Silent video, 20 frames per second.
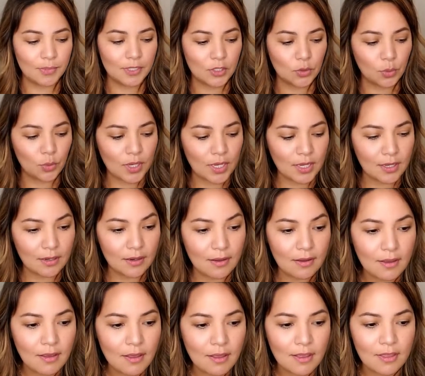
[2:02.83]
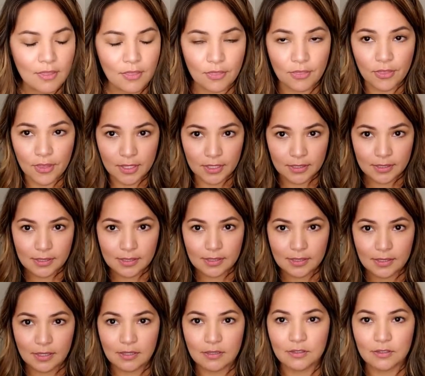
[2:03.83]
between this